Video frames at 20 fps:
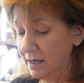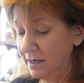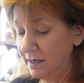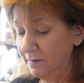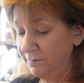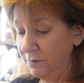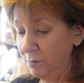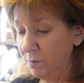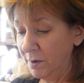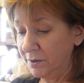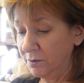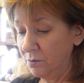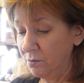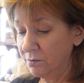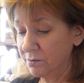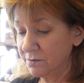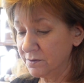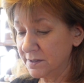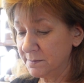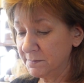If you want to
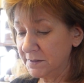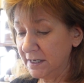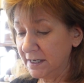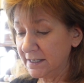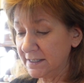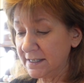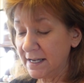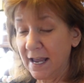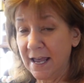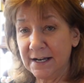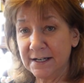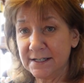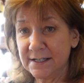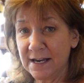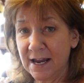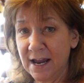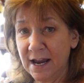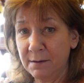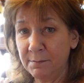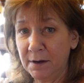order some tickets ahead of
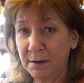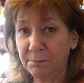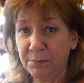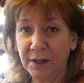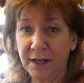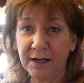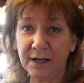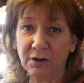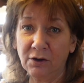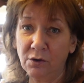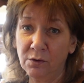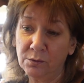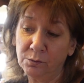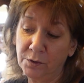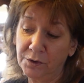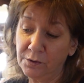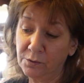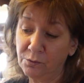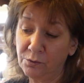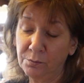time and plan on going
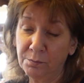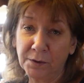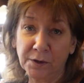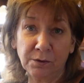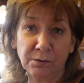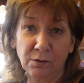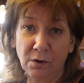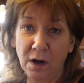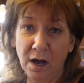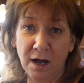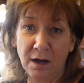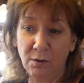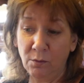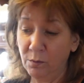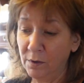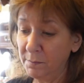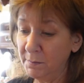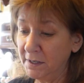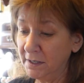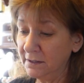with a group of
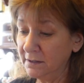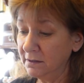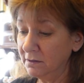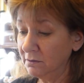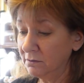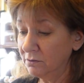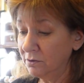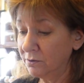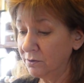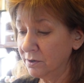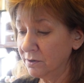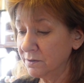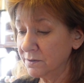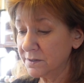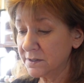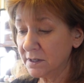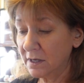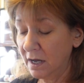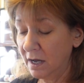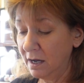women,
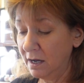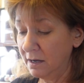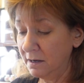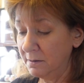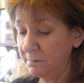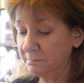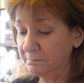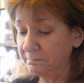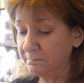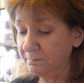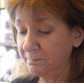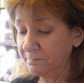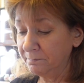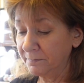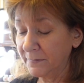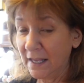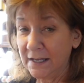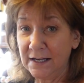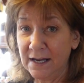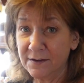girls, and
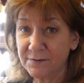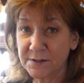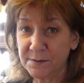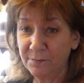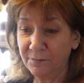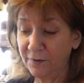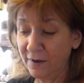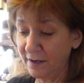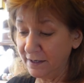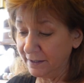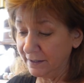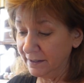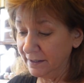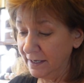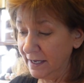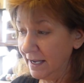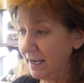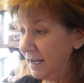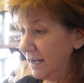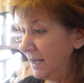have some fun
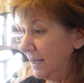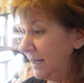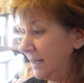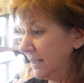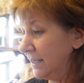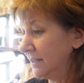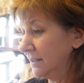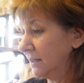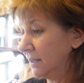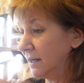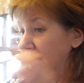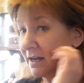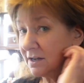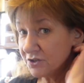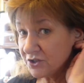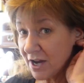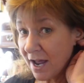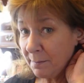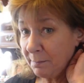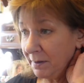and
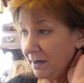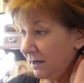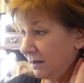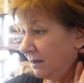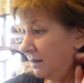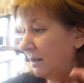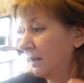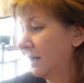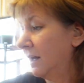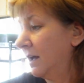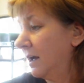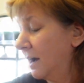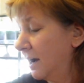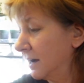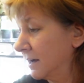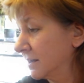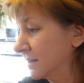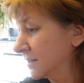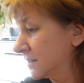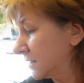shopping.
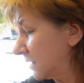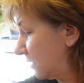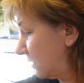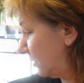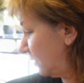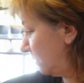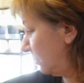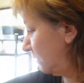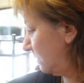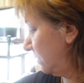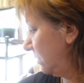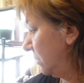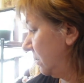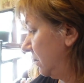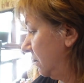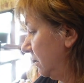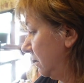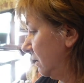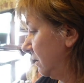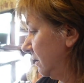So
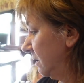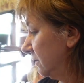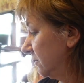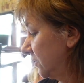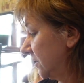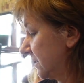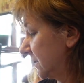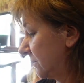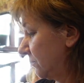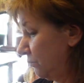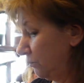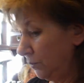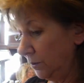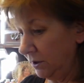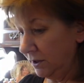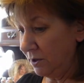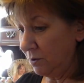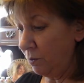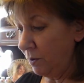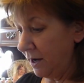just
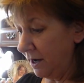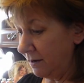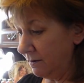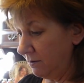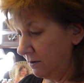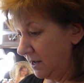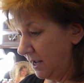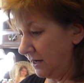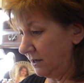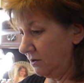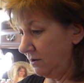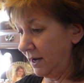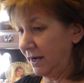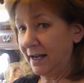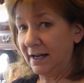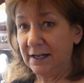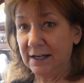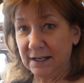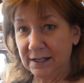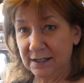really quick, I know I
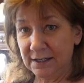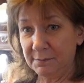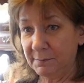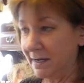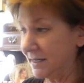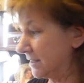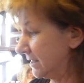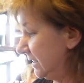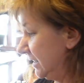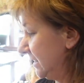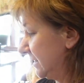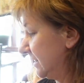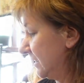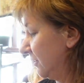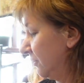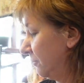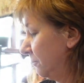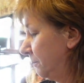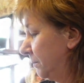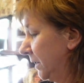got to get into my seeds
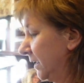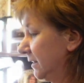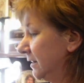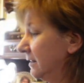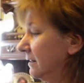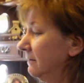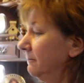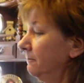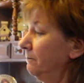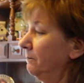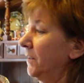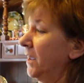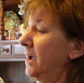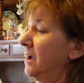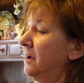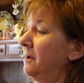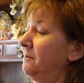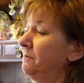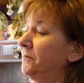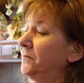here, but
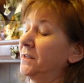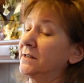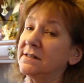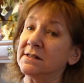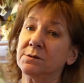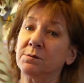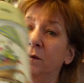this is